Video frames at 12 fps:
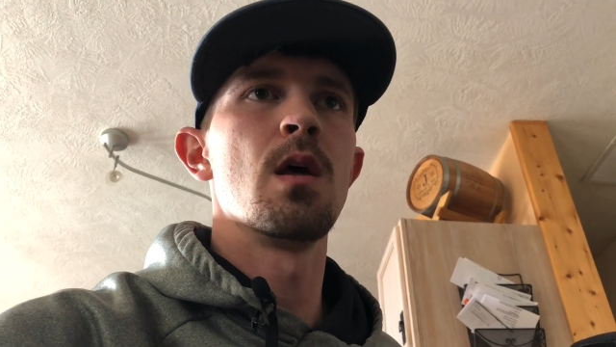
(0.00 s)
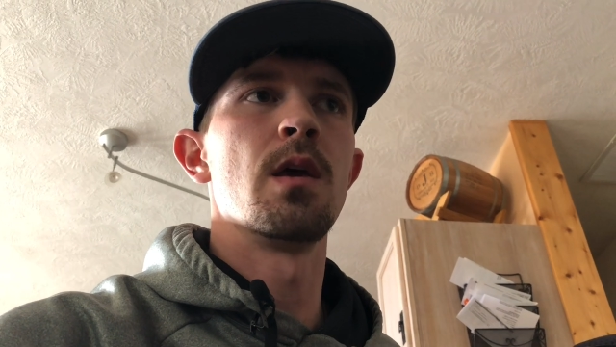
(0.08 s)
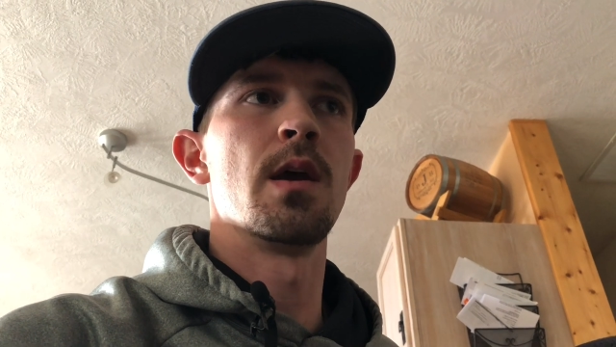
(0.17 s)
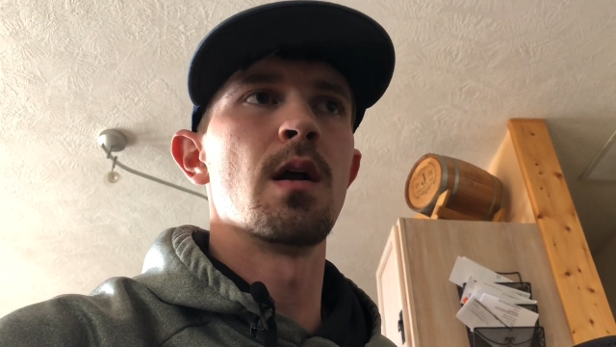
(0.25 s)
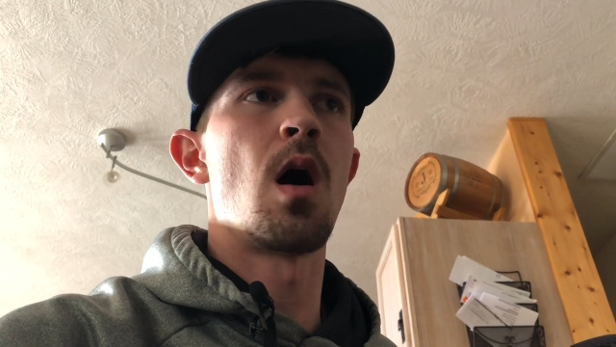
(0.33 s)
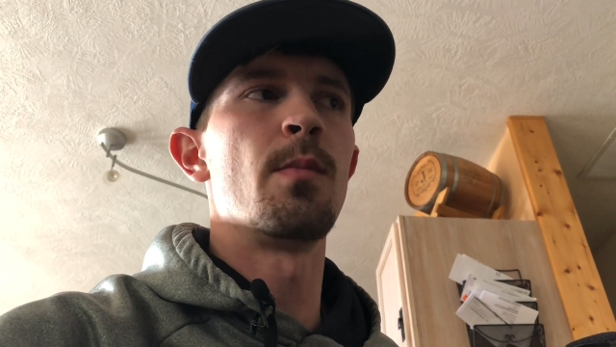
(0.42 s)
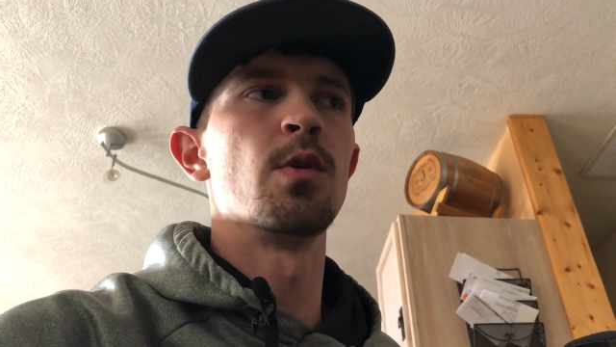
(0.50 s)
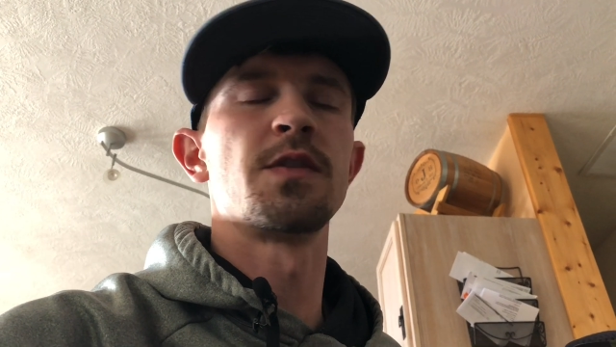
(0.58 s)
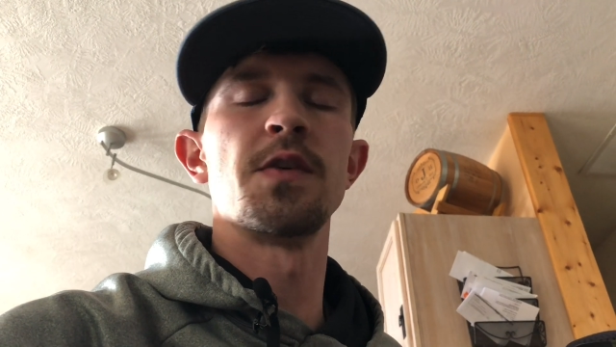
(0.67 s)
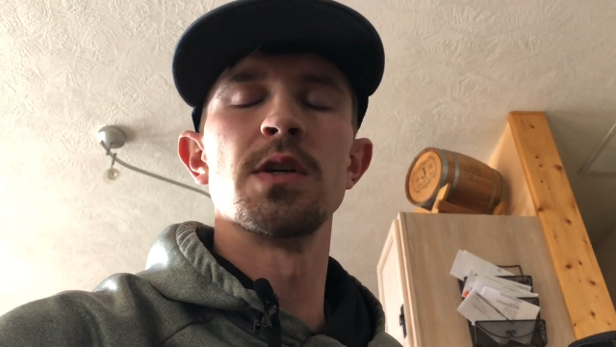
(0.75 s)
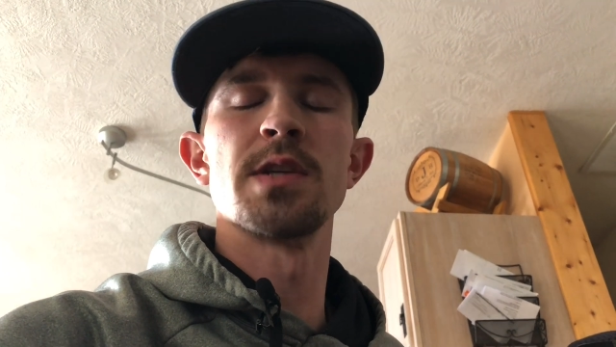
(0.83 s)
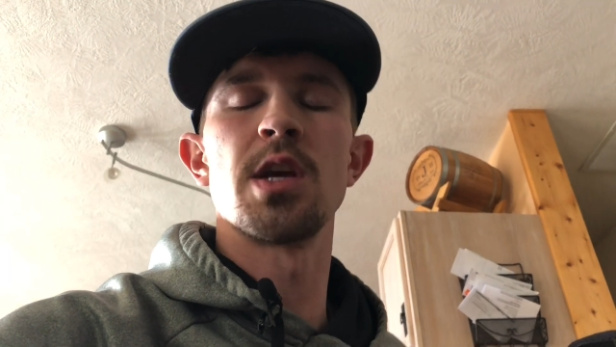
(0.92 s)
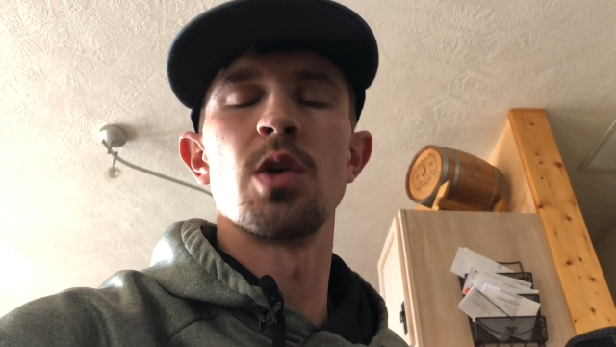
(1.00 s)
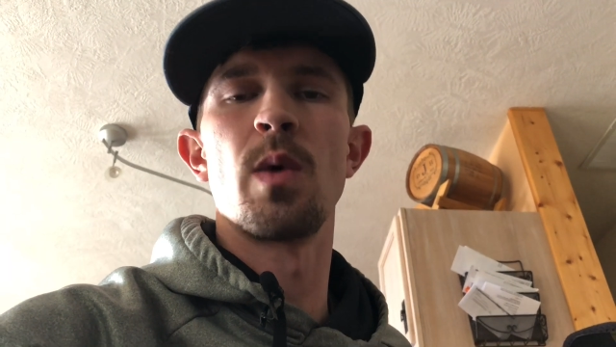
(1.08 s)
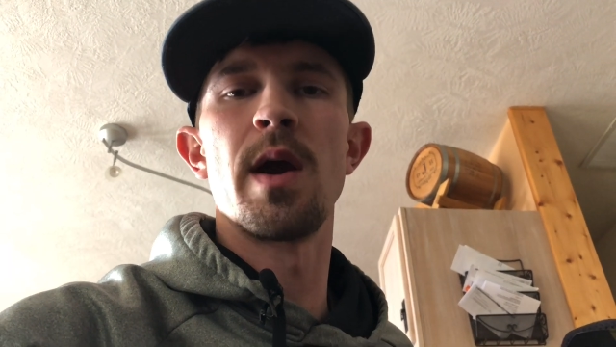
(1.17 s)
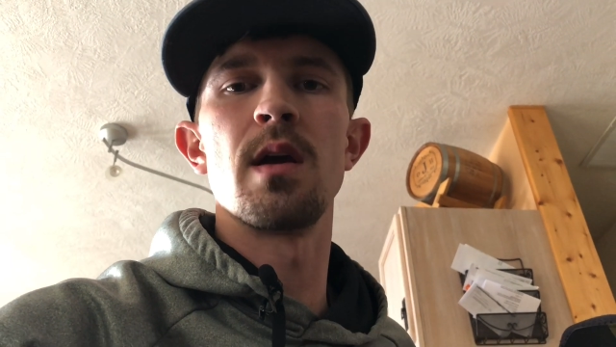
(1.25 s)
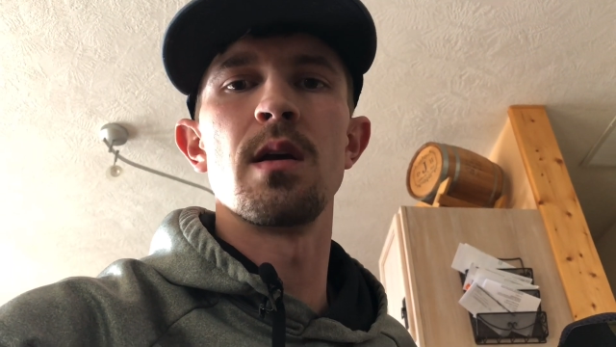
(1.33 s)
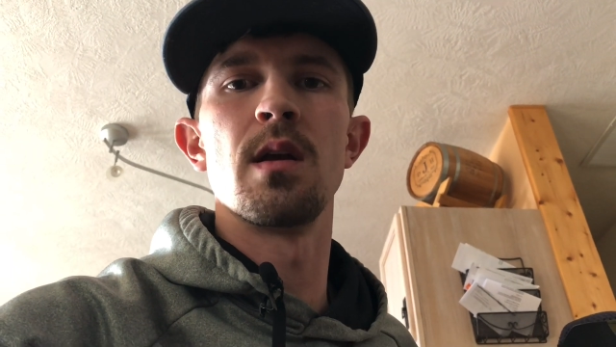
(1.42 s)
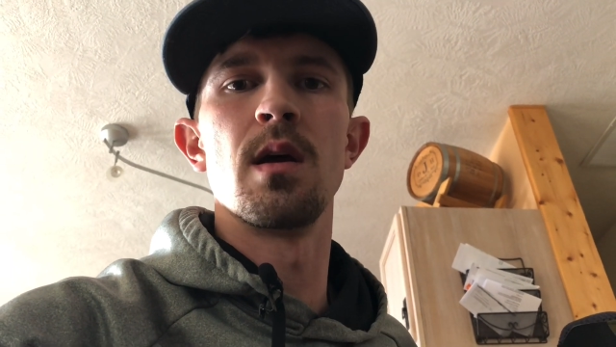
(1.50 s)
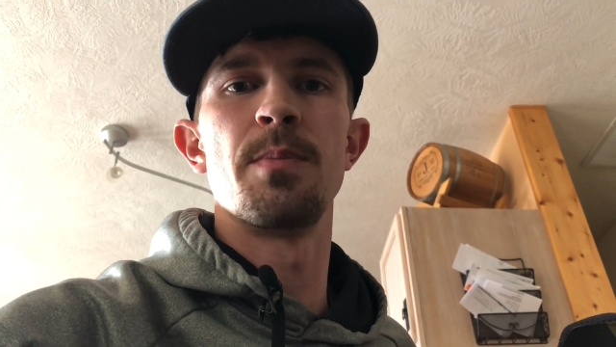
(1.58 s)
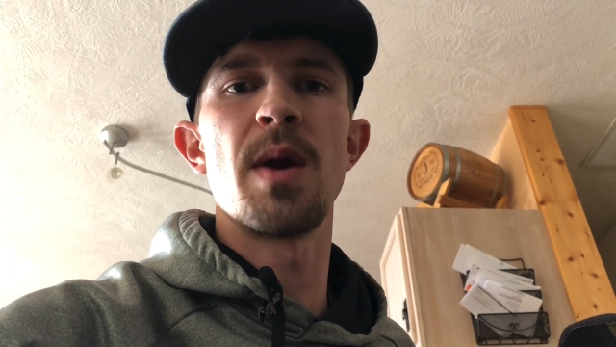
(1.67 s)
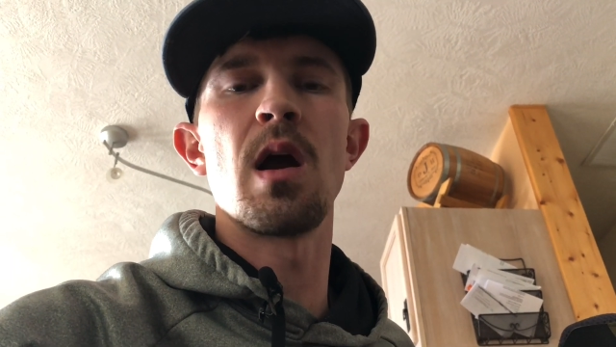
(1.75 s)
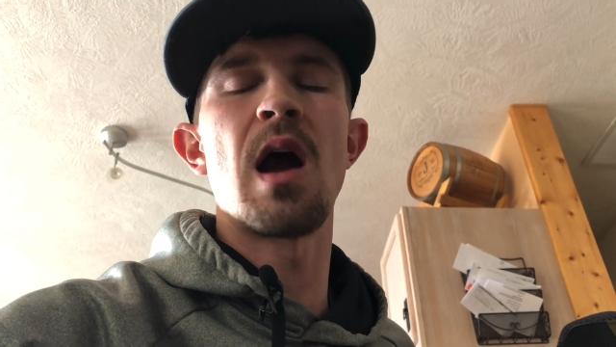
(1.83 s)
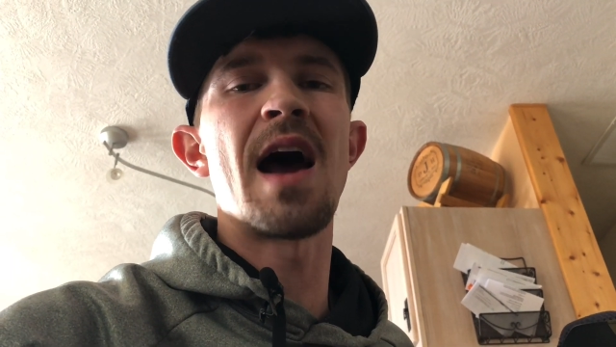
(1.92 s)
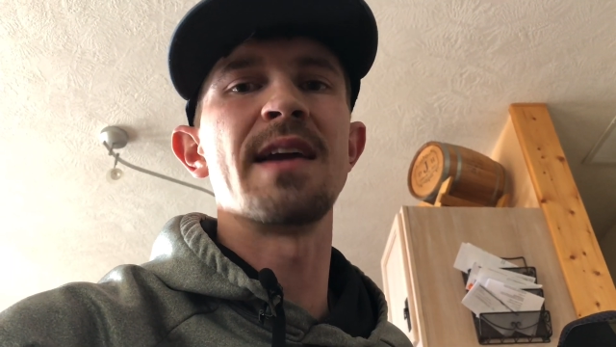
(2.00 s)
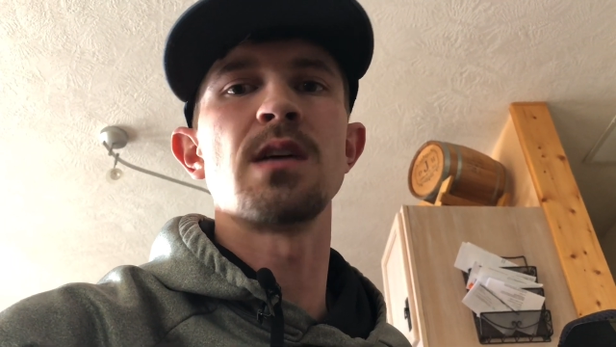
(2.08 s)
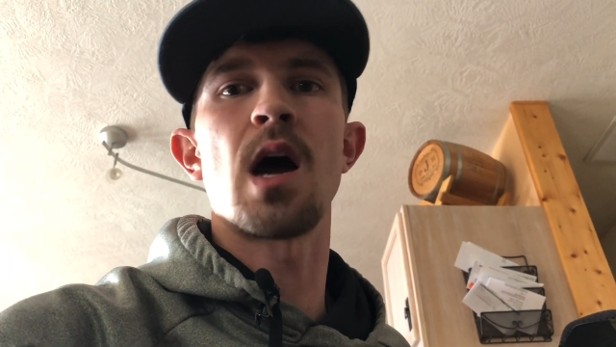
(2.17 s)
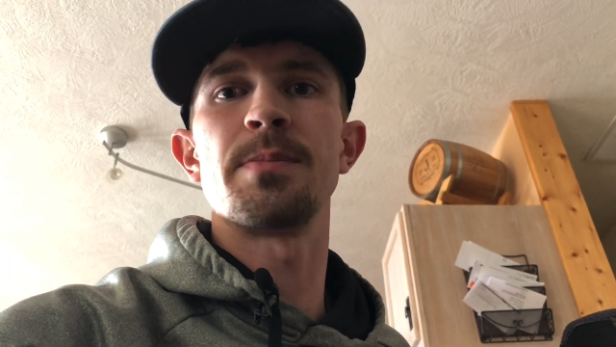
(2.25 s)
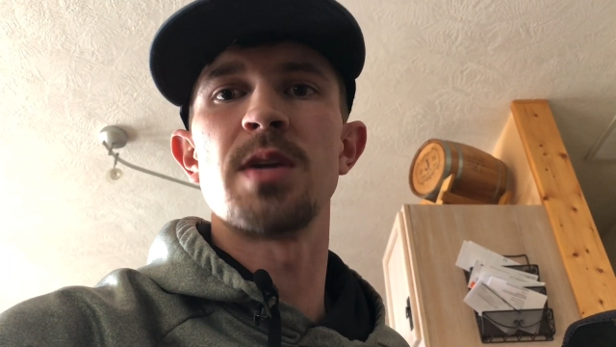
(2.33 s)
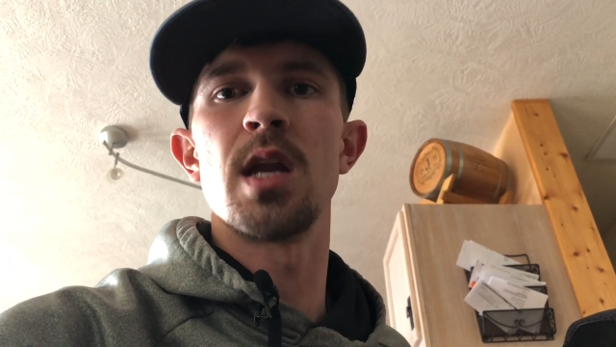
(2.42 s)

It almost feels like you're wearing a pair of high top